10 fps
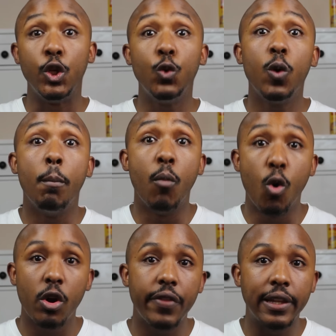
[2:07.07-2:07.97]
You will
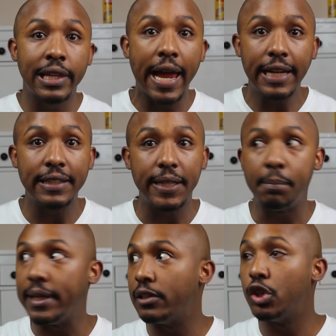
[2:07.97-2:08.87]
more than
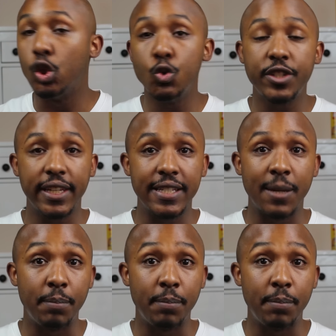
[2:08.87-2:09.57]
likely be losing